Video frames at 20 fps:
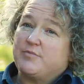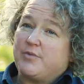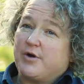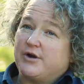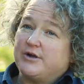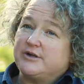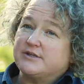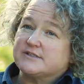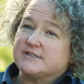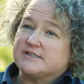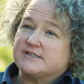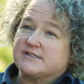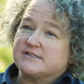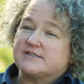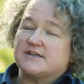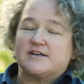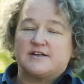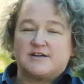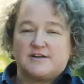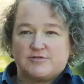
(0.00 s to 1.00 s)

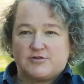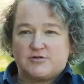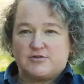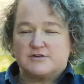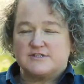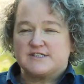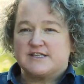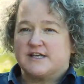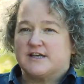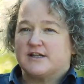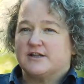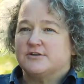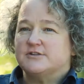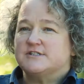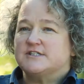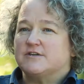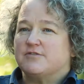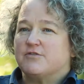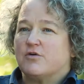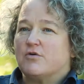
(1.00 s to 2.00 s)
boats. Of course, the
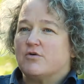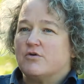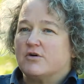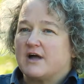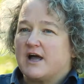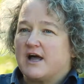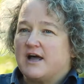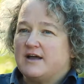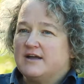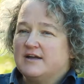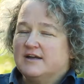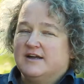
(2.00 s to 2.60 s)
elusive orca.